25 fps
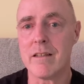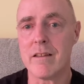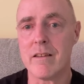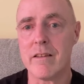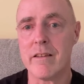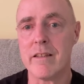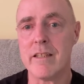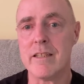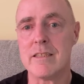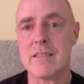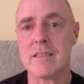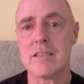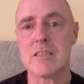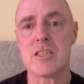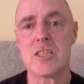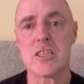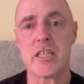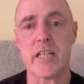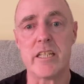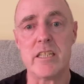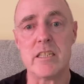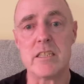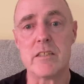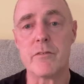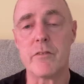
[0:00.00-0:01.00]
this
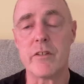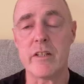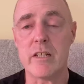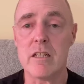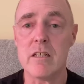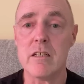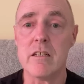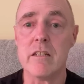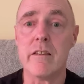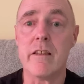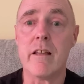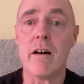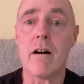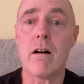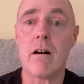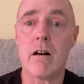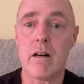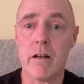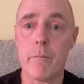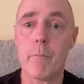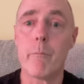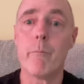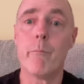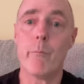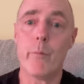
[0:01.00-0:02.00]
change for good that
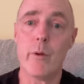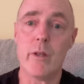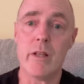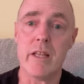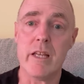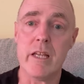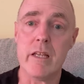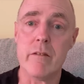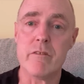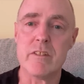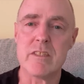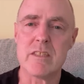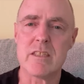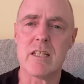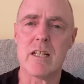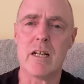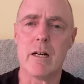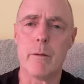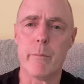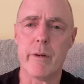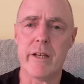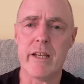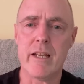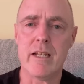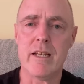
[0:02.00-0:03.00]
I believe is
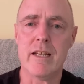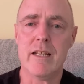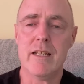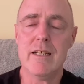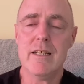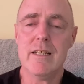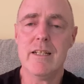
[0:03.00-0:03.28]
coming.